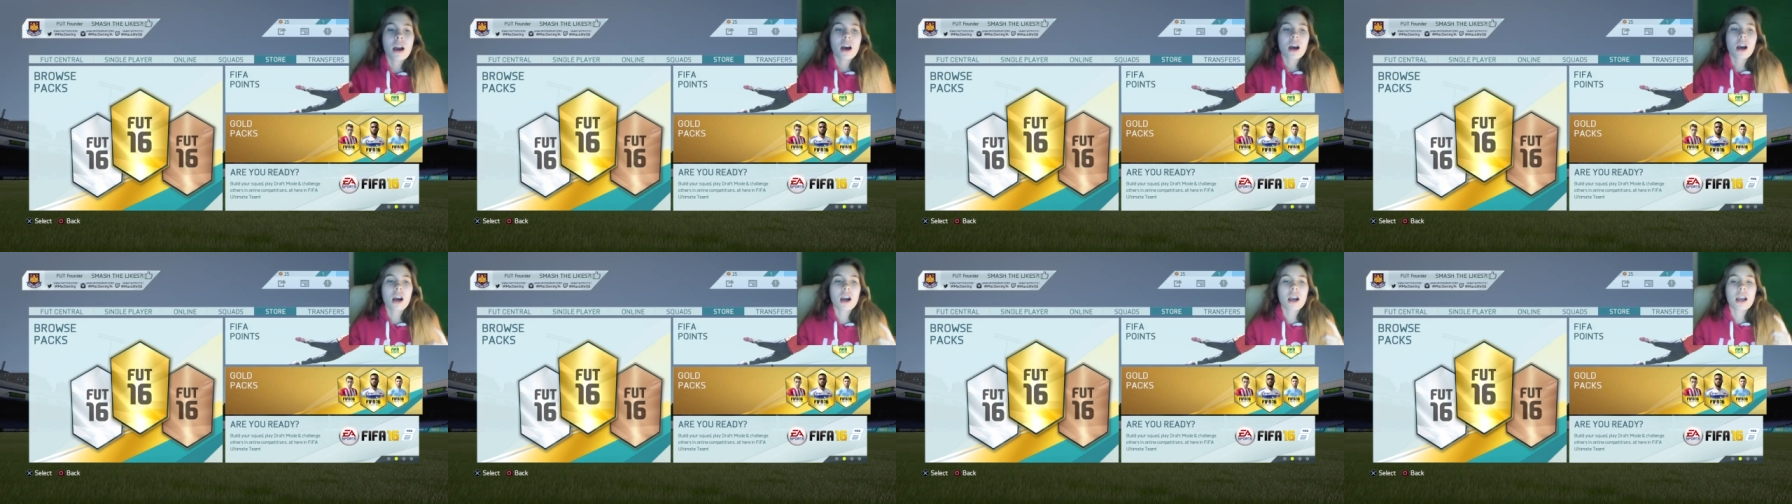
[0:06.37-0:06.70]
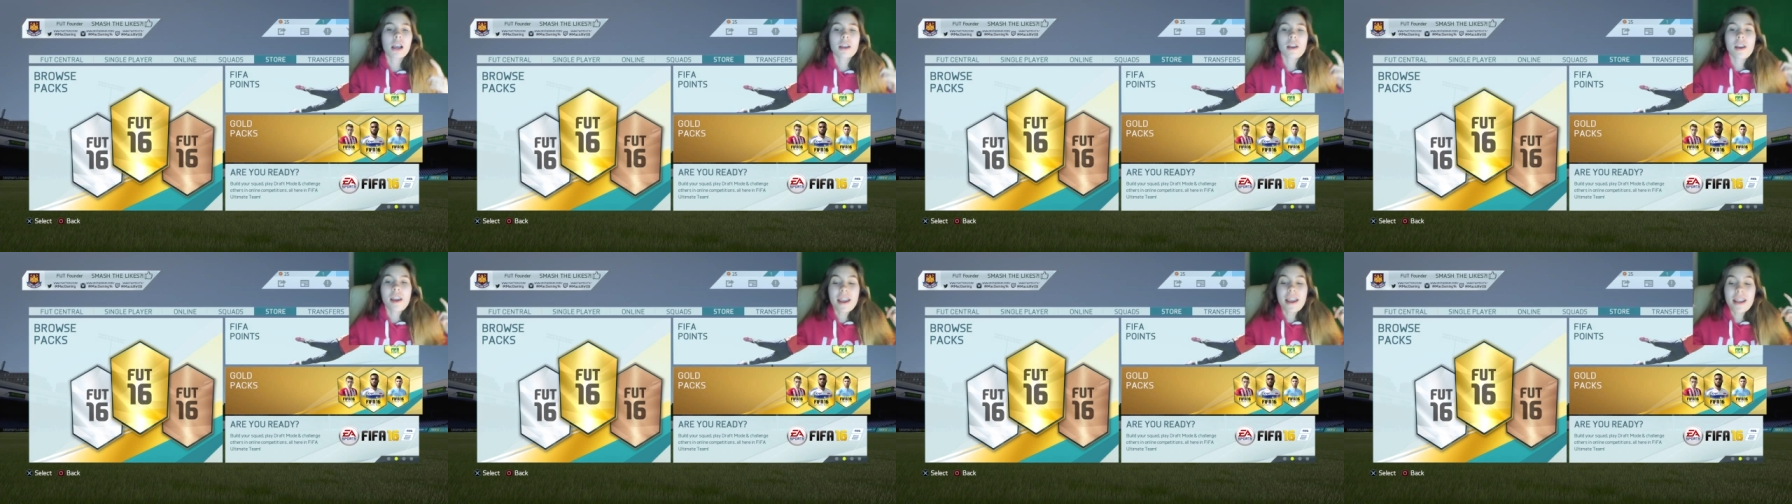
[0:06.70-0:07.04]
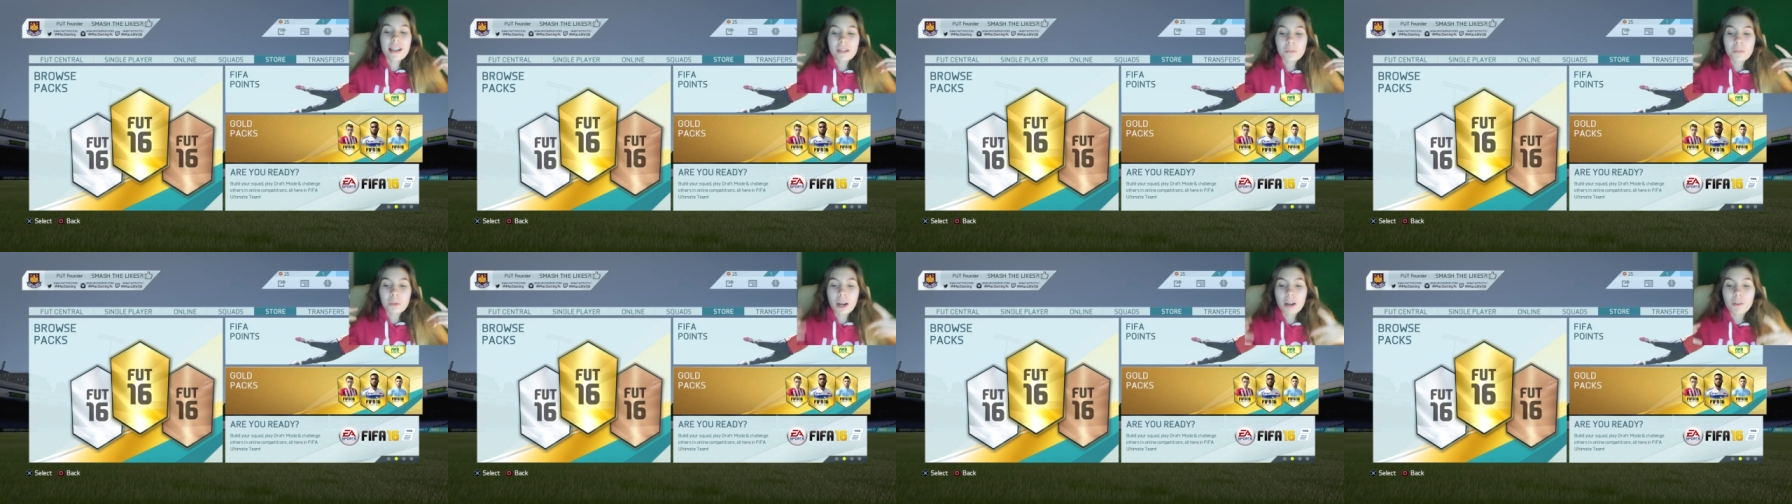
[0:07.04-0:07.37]
Uh, it
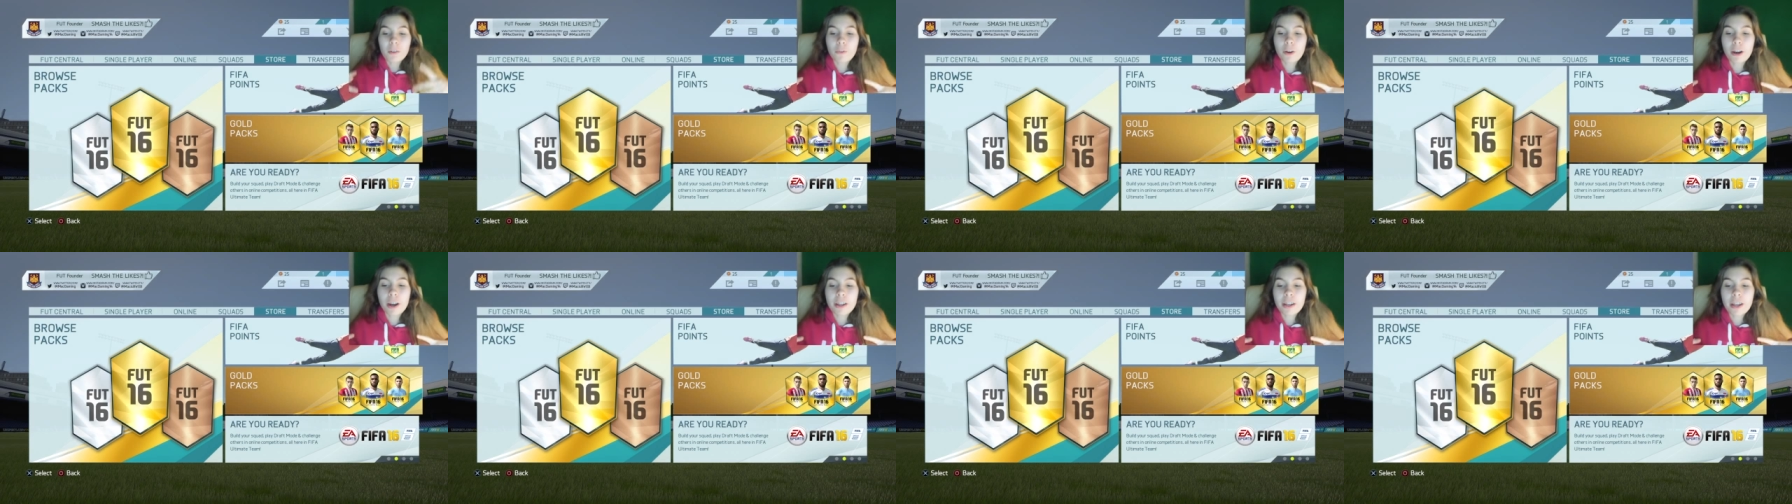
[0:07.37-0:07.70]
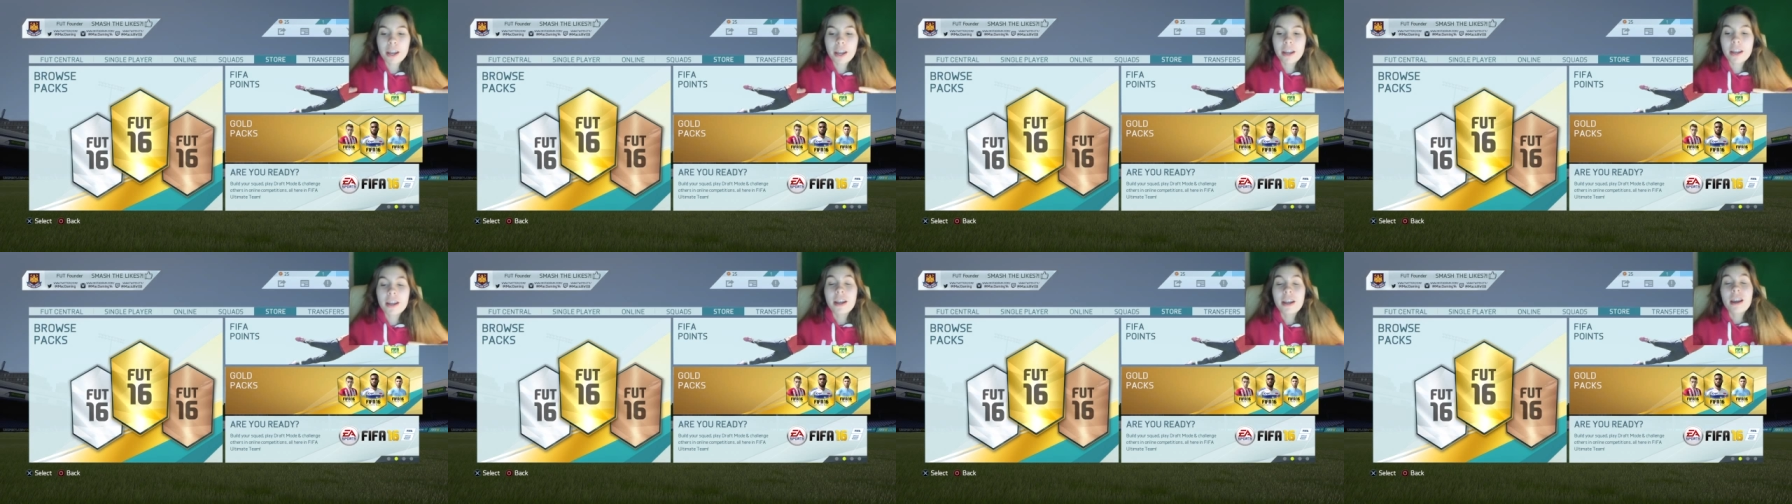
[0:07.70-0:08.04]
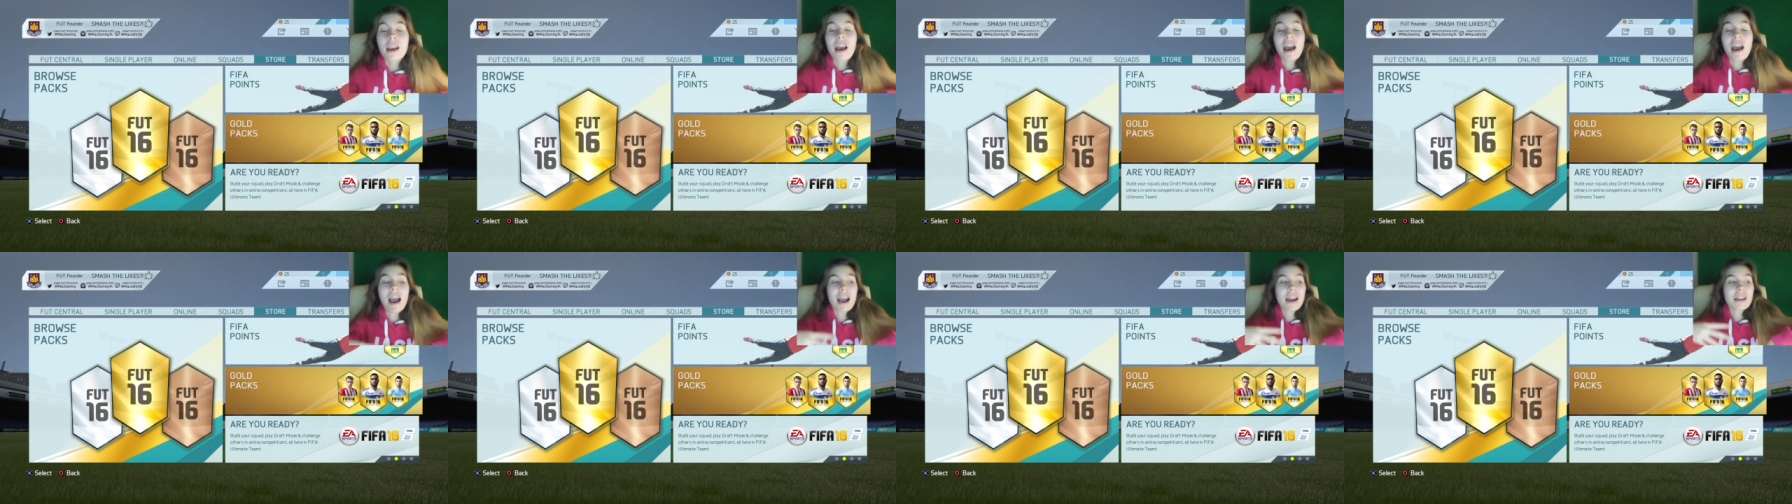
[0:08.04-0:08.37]
is Black Friday,
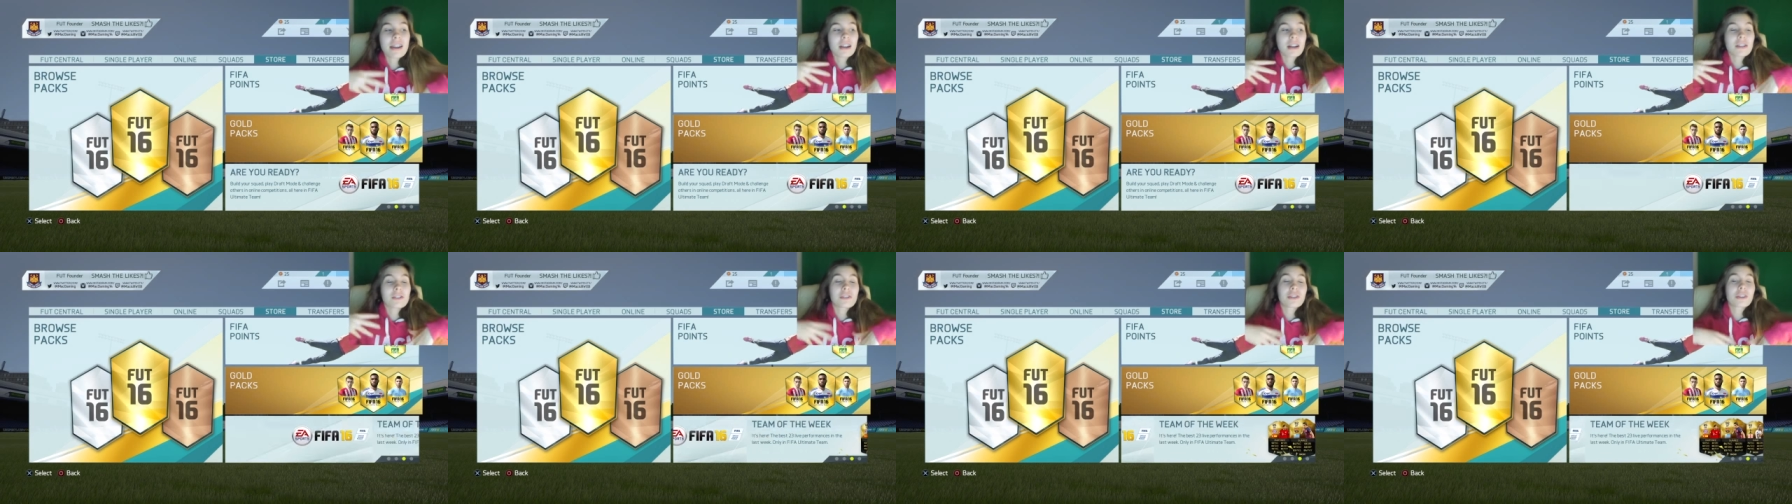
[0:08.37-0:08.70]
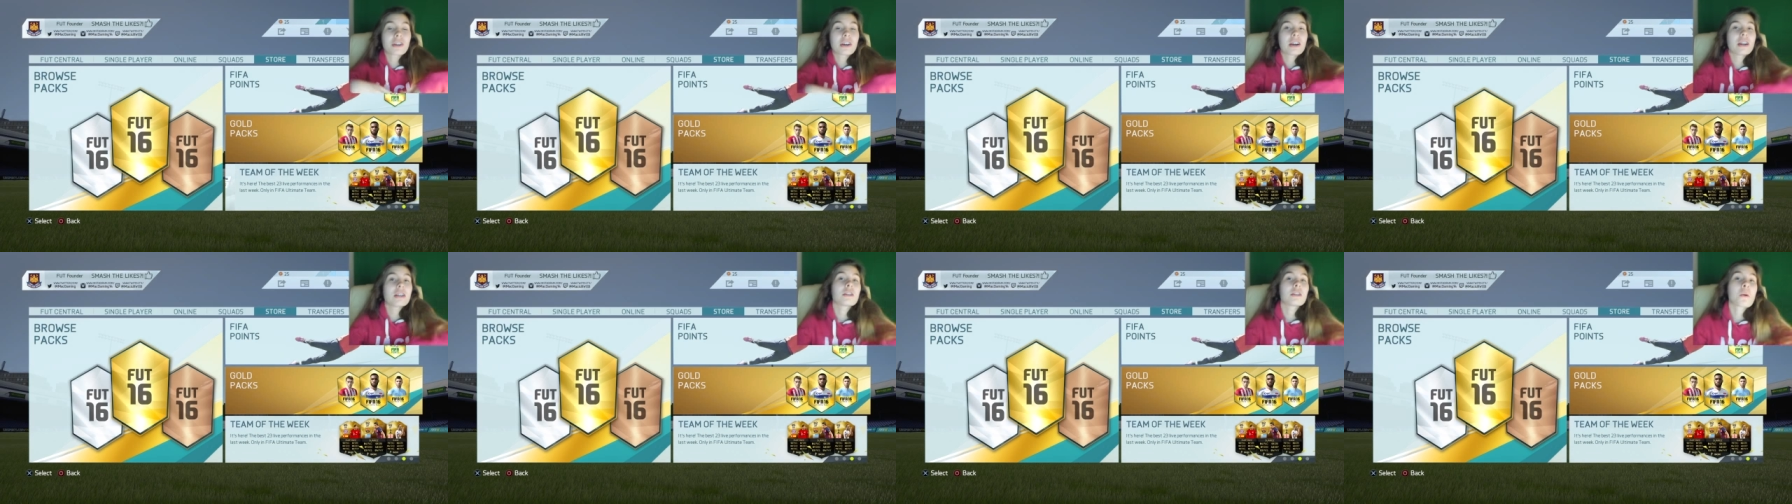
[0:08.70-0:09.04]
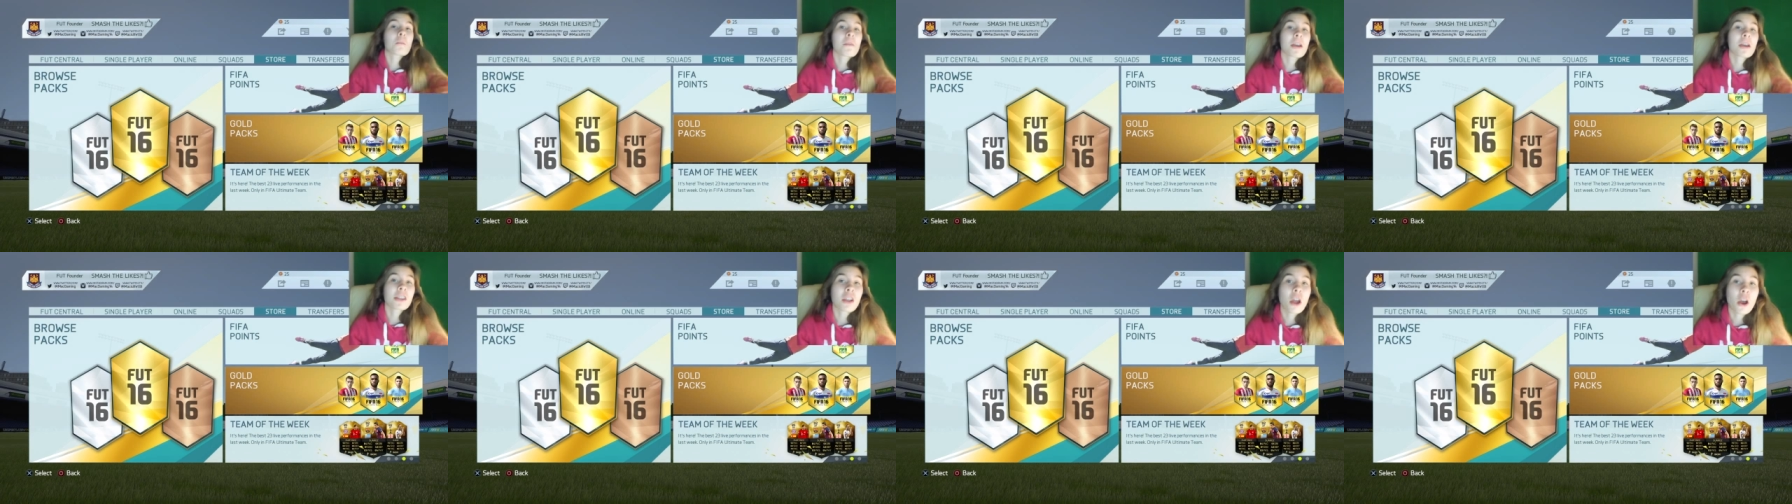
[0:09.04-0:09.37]
and as you guys
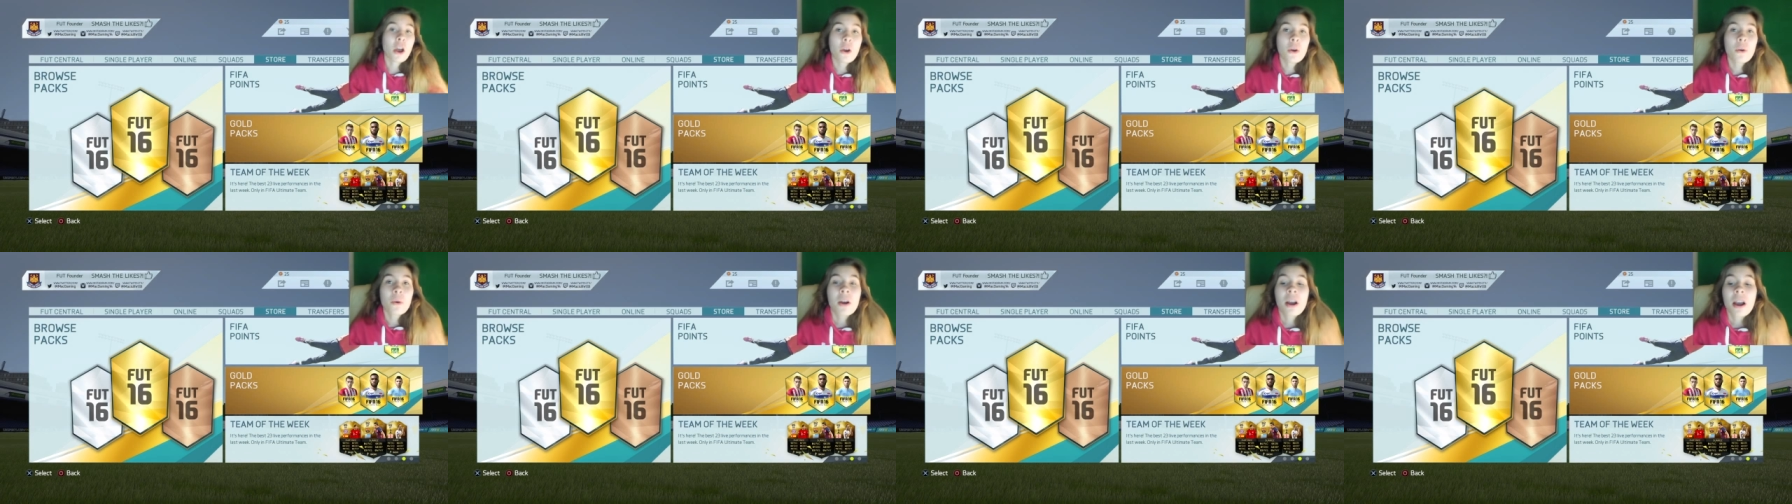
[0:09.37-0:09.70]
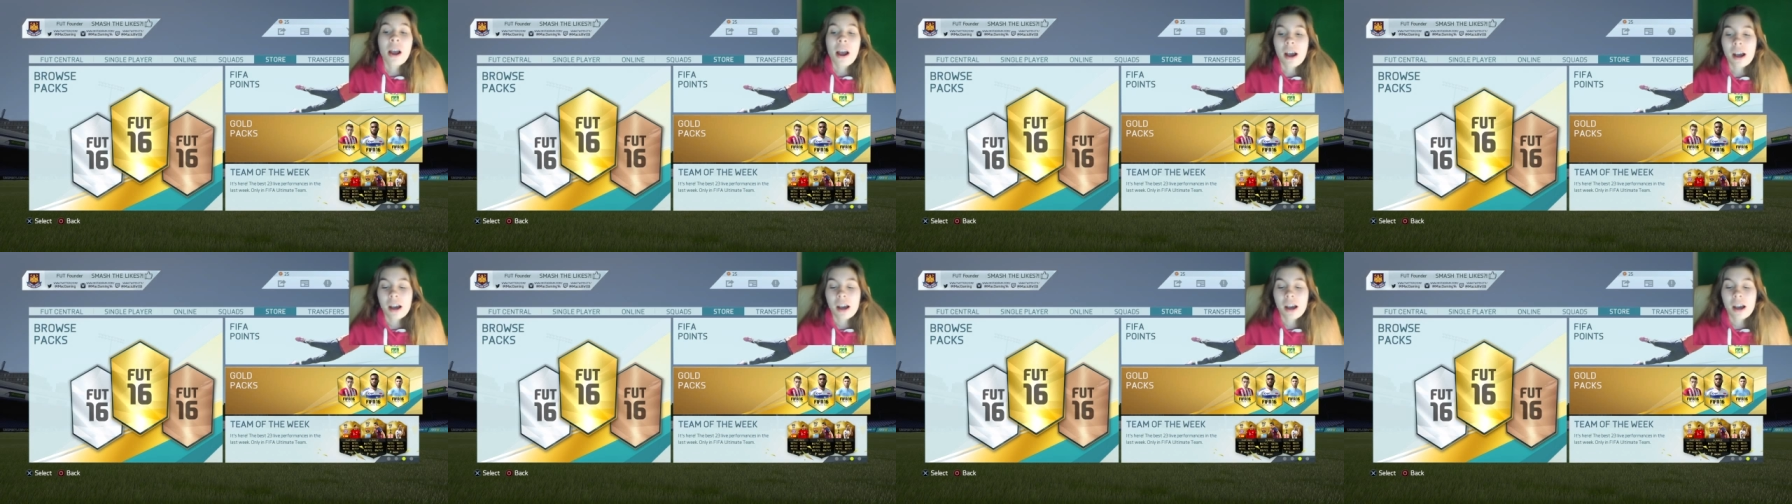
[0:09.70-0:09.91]
may know,